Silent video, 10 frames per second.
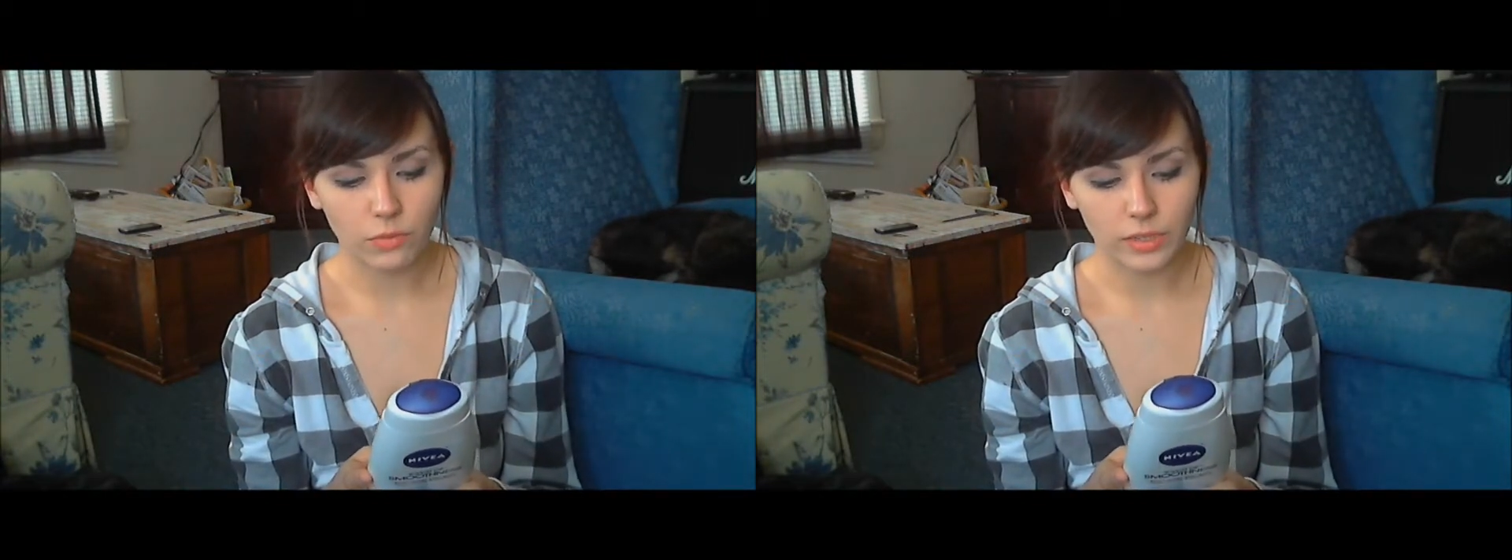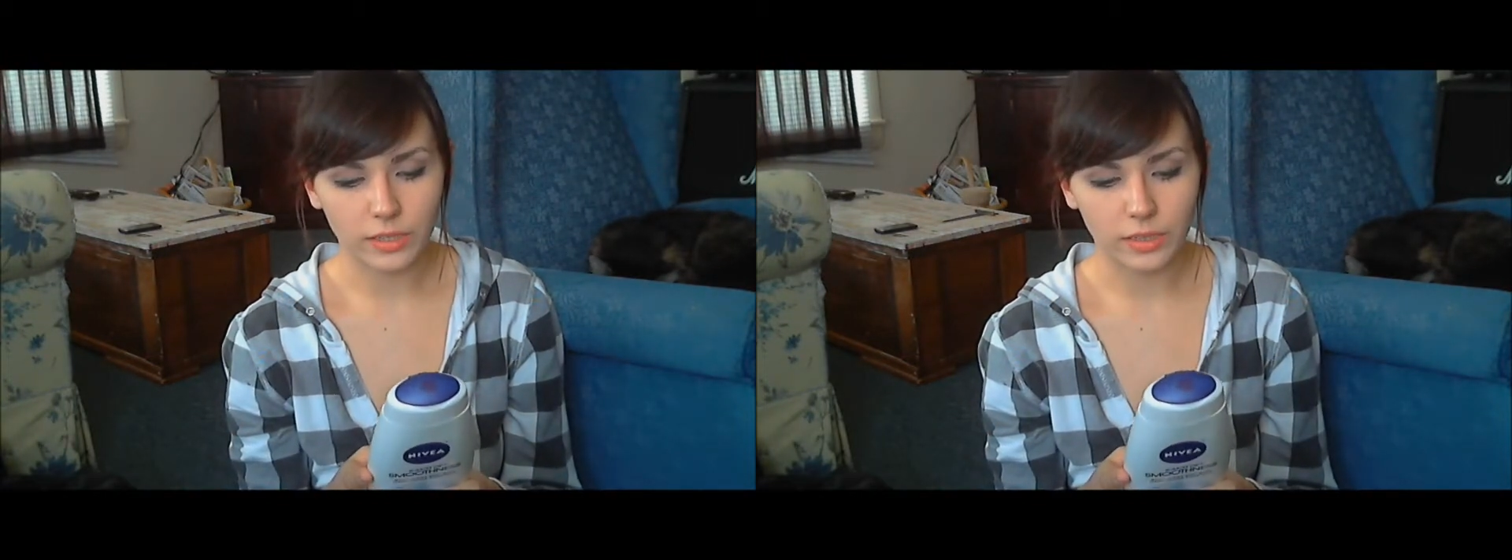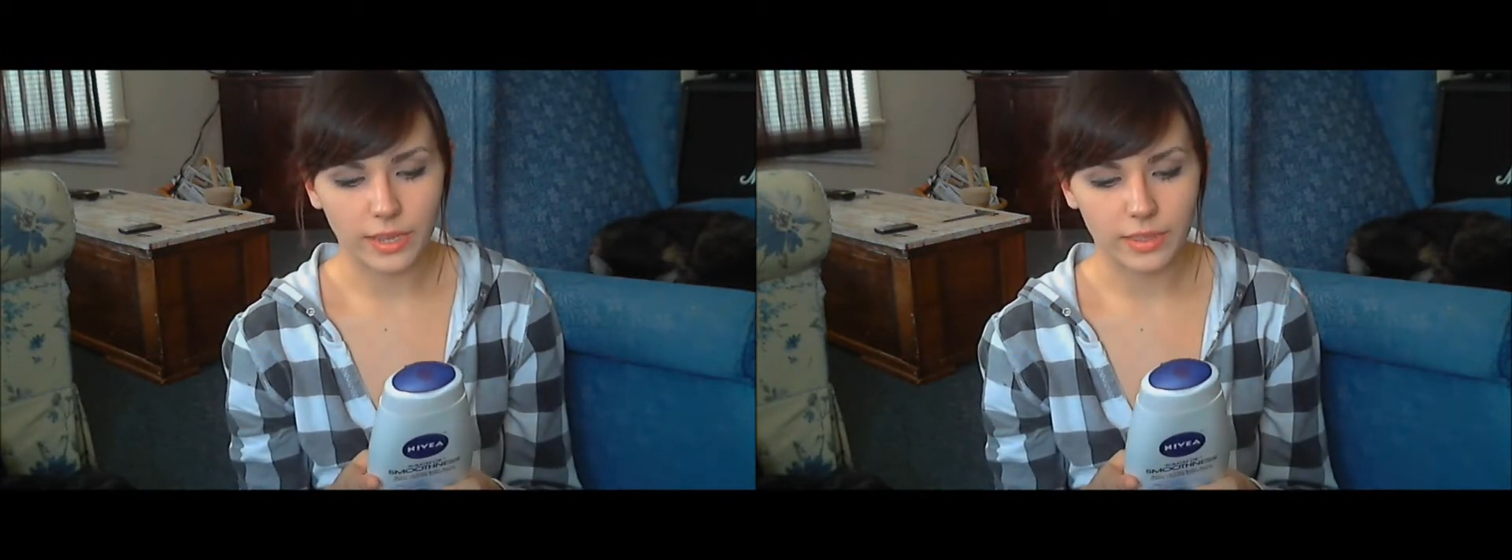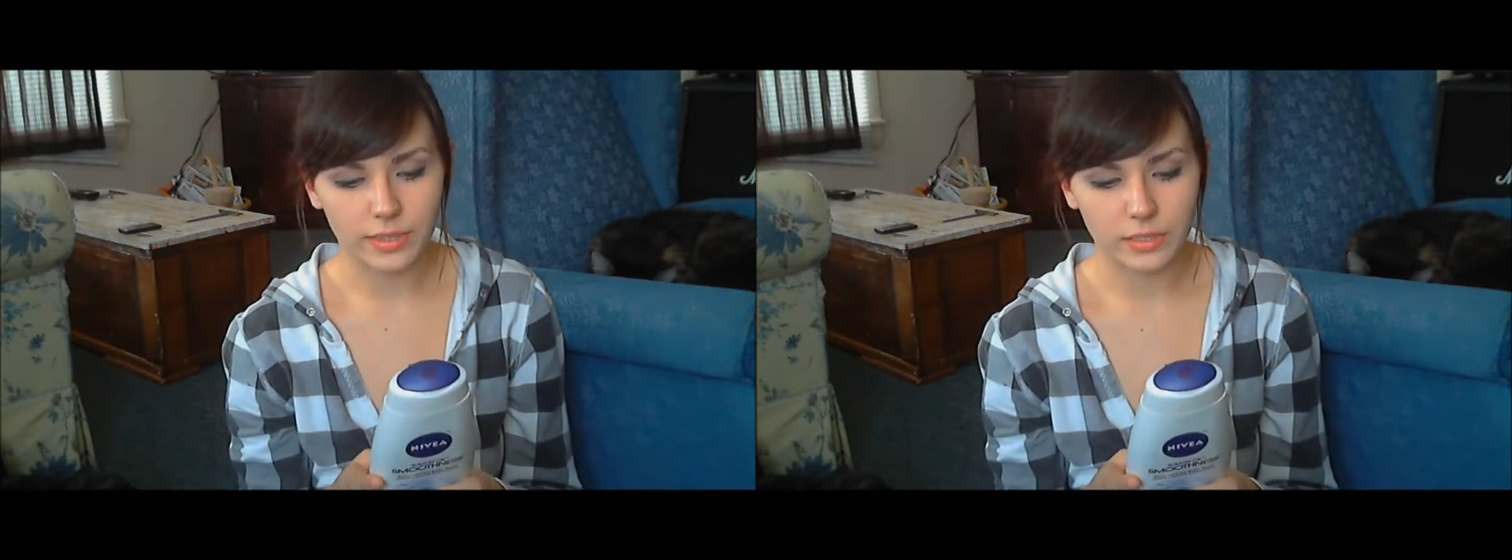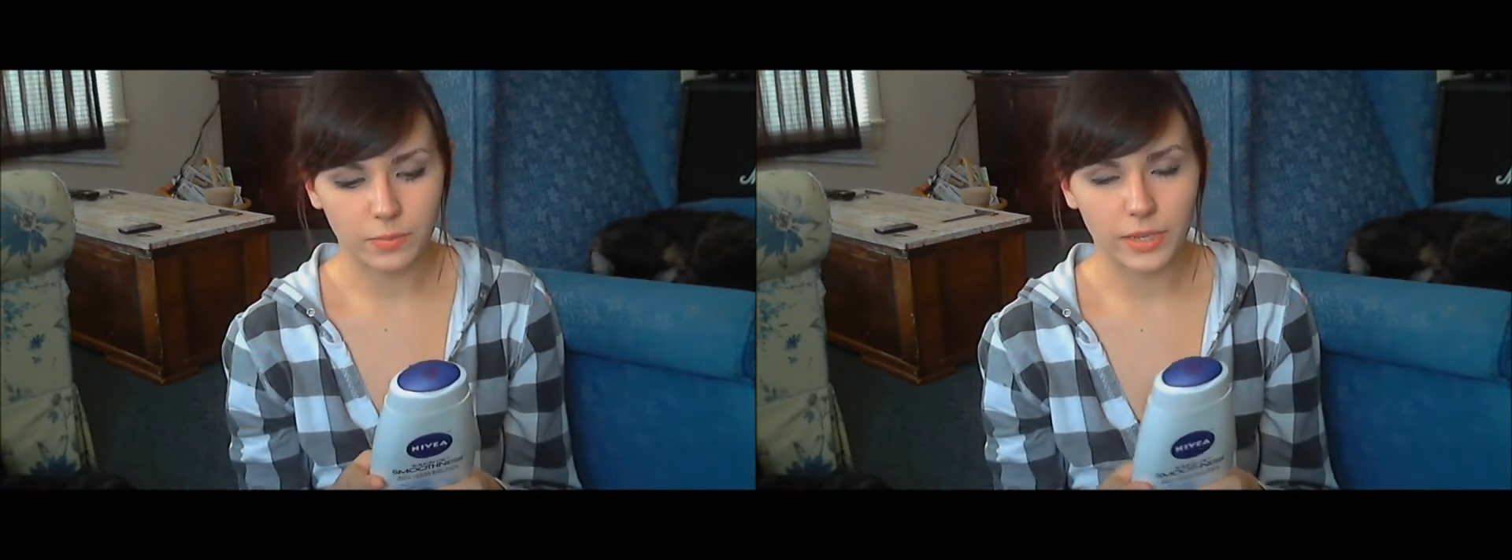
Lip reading: really like this